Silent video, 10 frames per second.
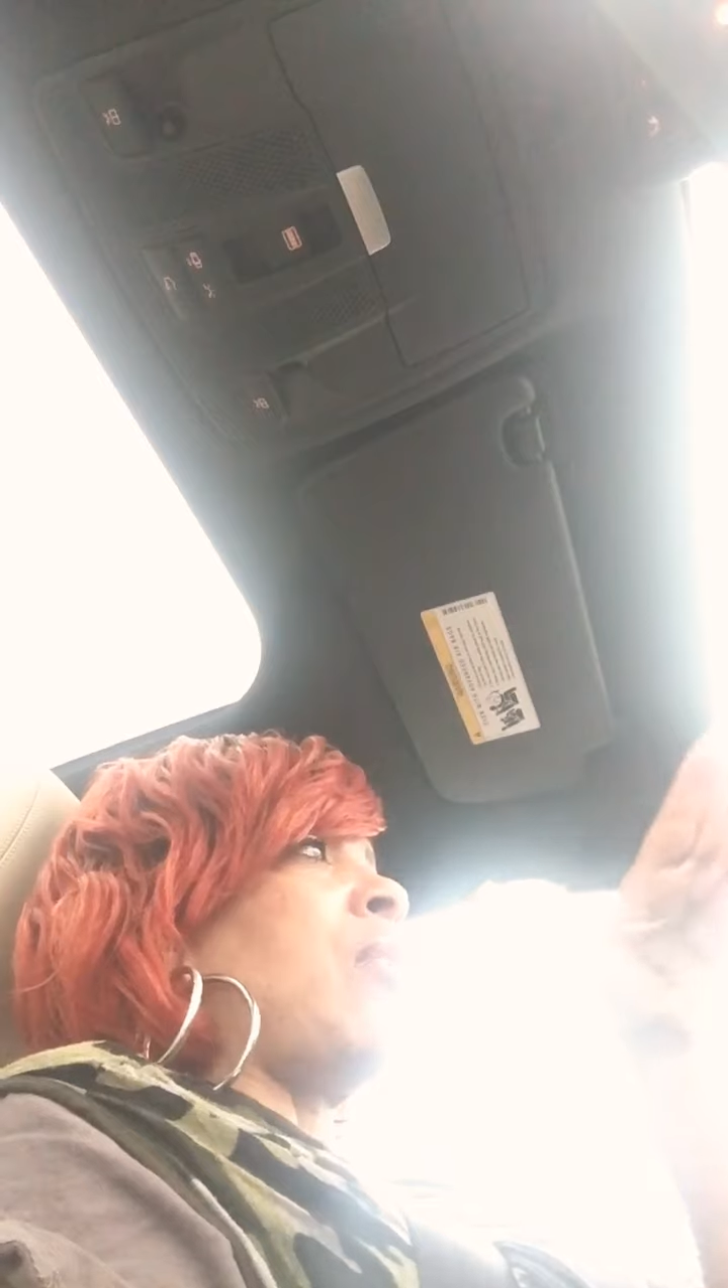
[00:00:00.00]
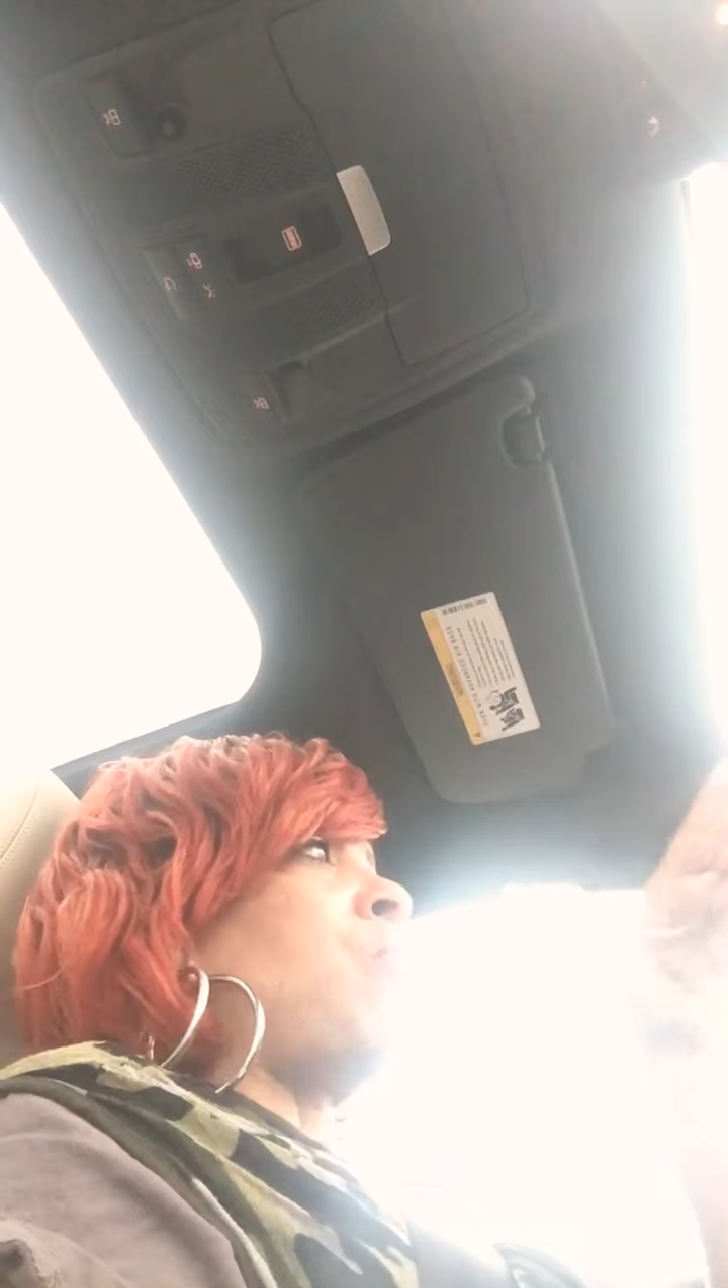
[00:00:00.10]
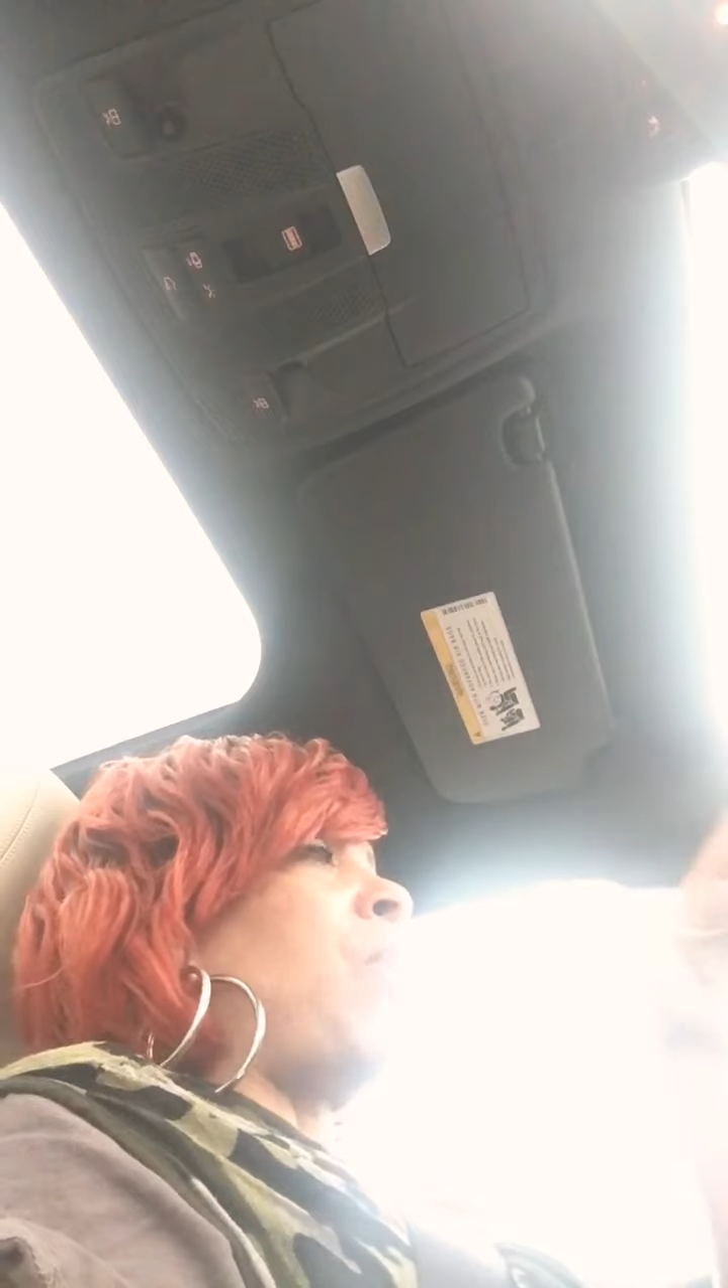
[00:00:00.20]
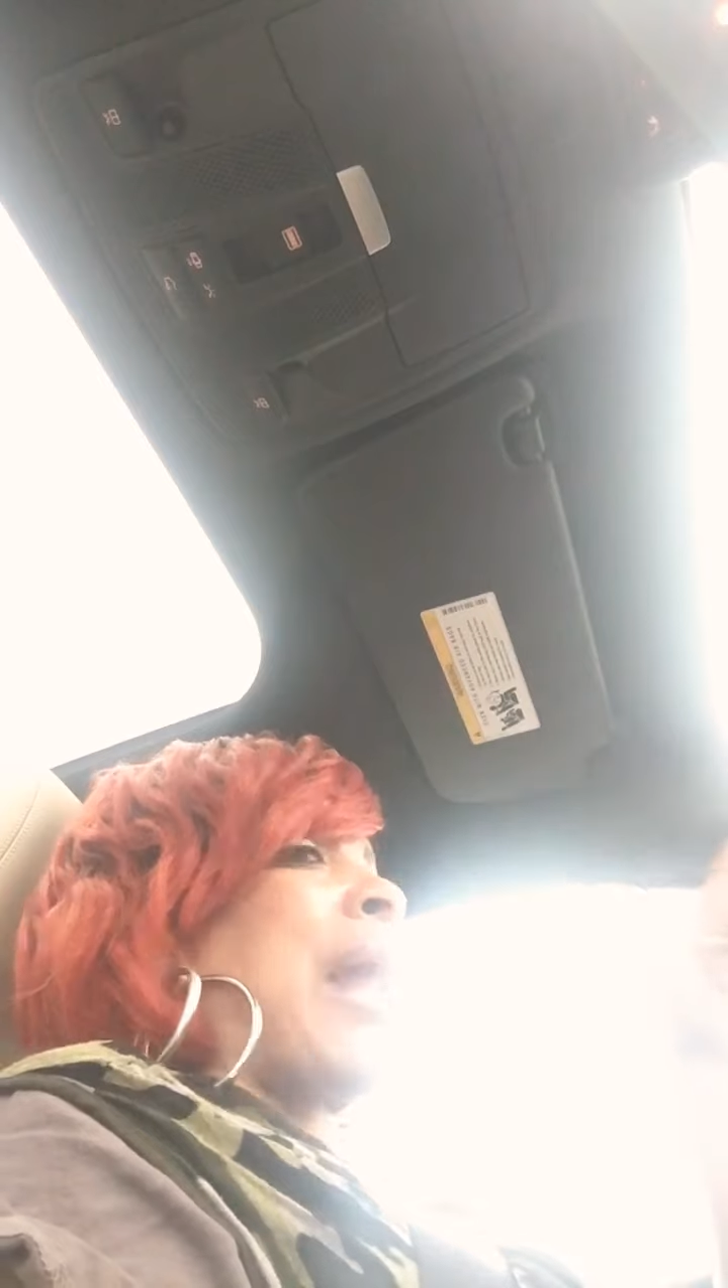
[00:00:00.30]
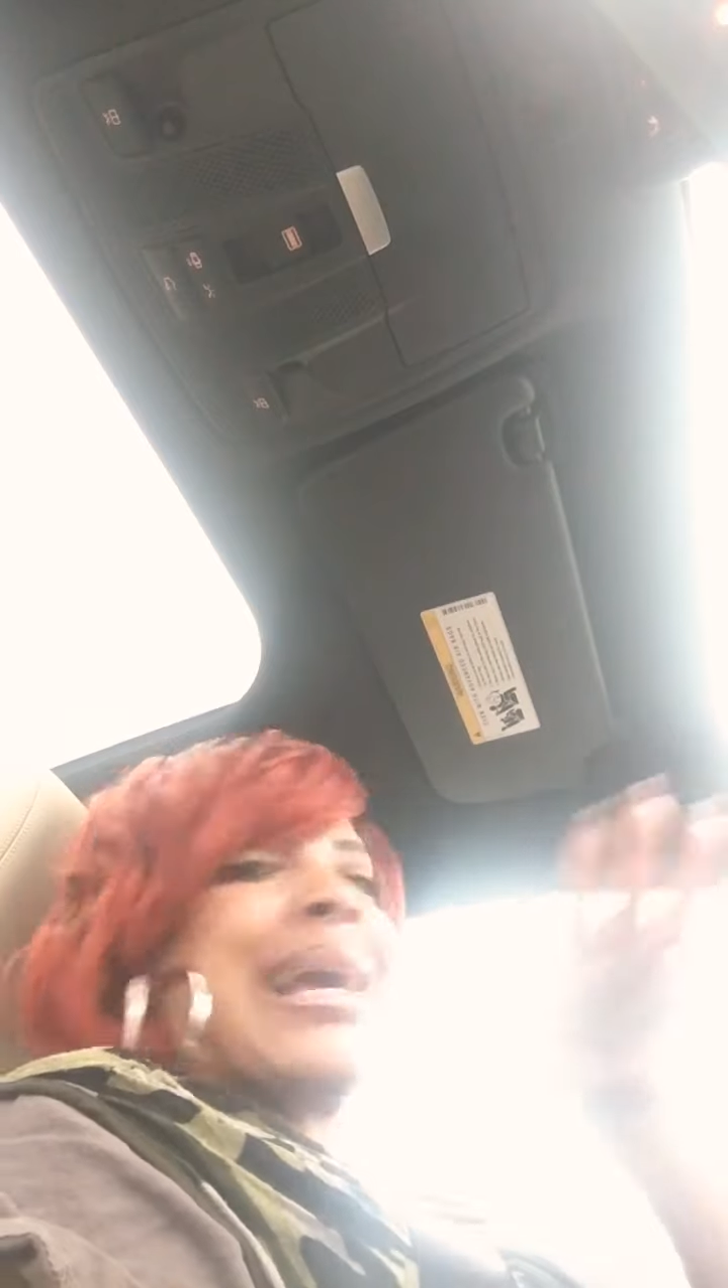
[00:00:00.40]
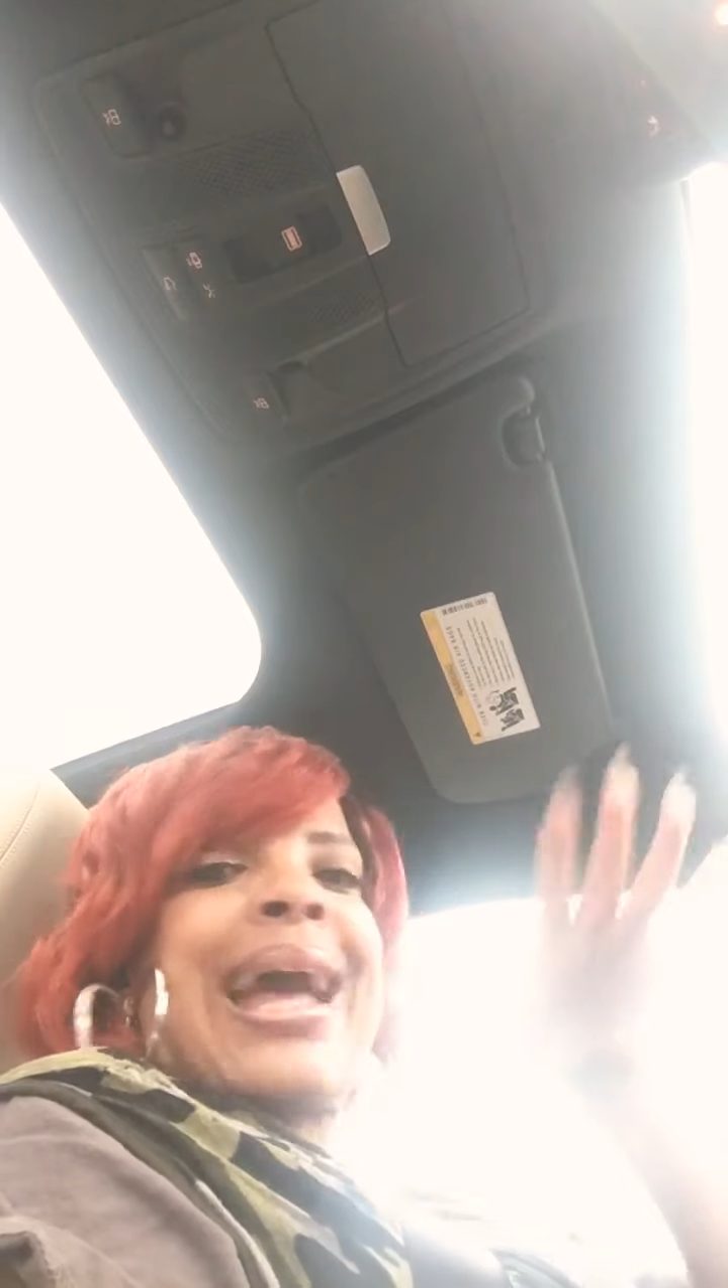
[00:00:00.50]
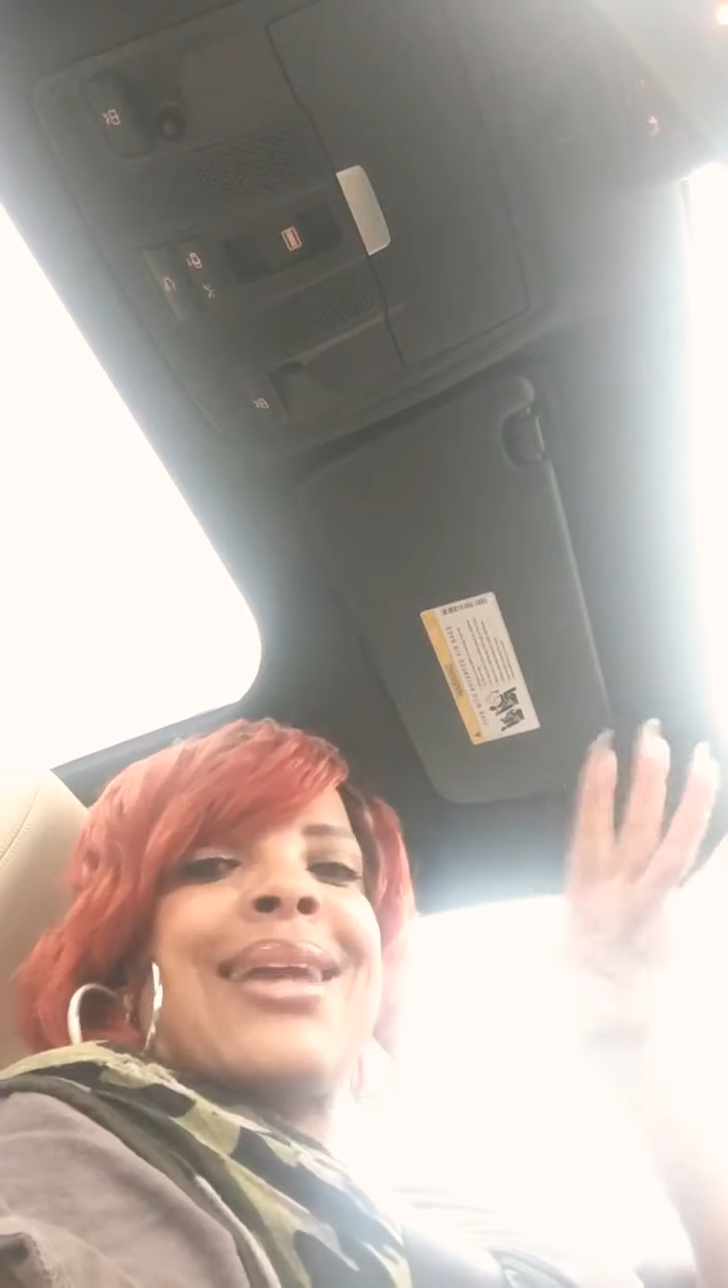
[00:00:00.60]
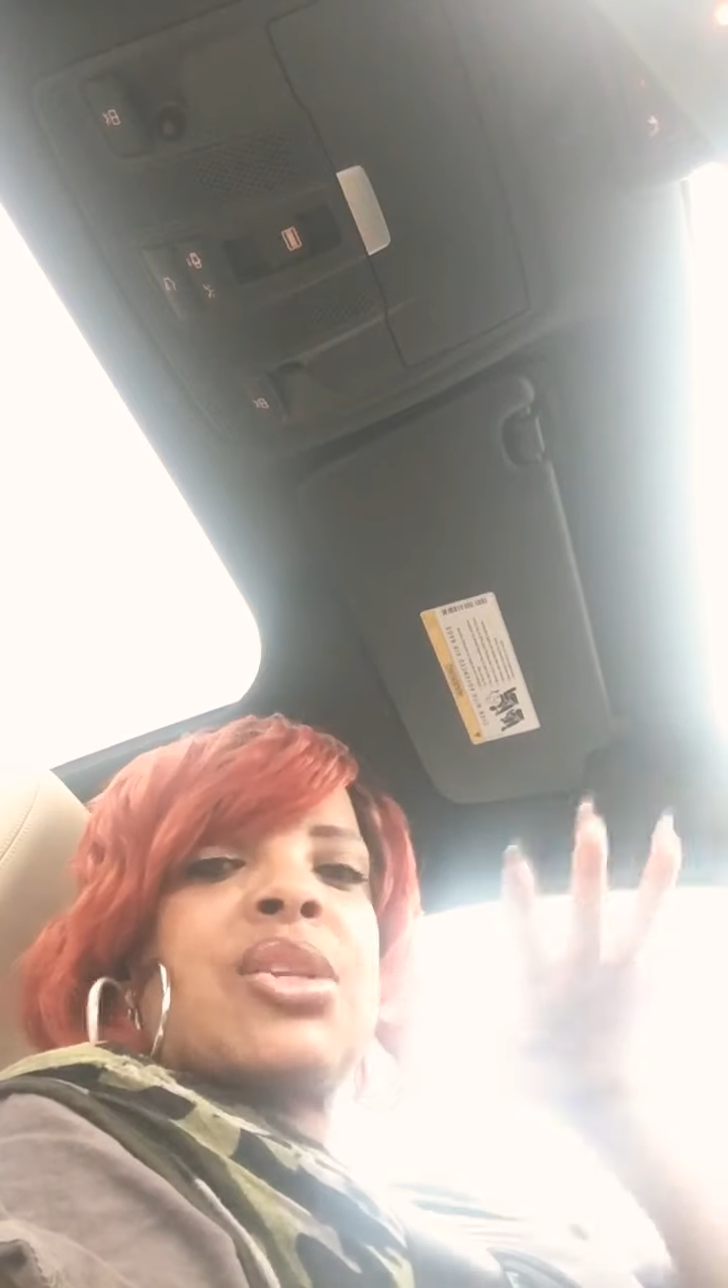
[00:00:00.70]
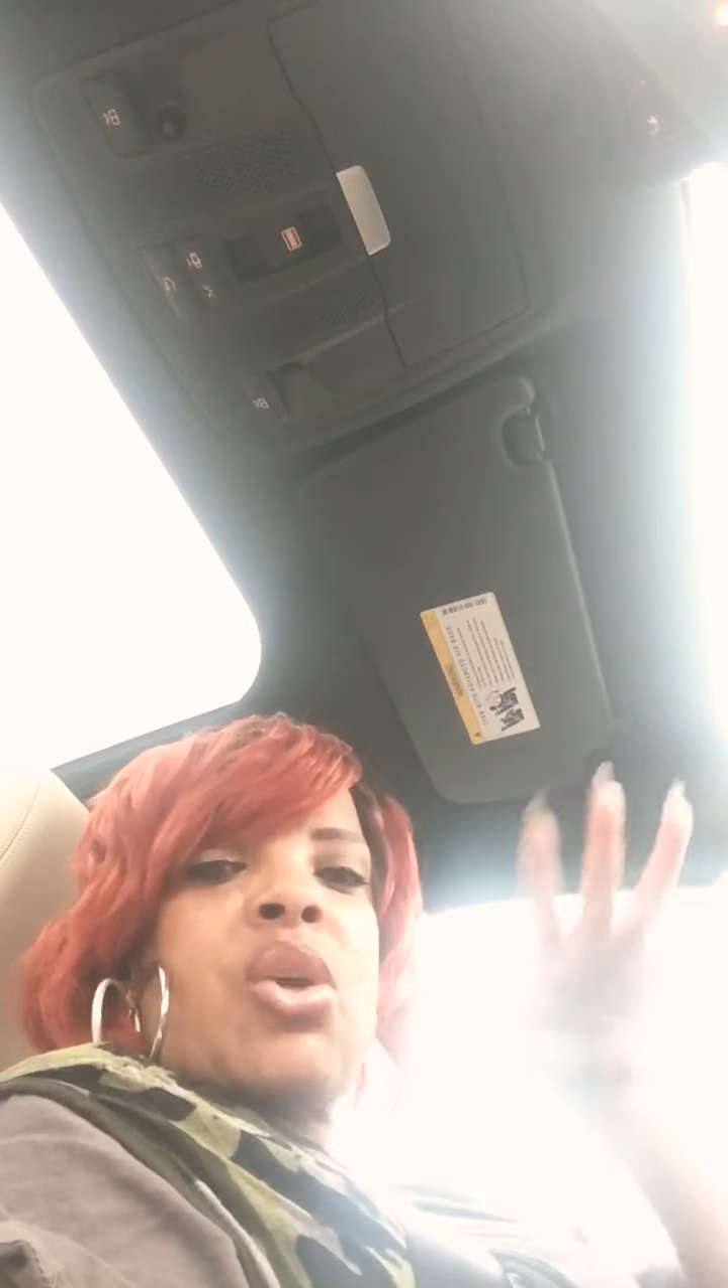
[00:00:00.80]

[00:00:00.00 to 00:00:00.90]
as what I got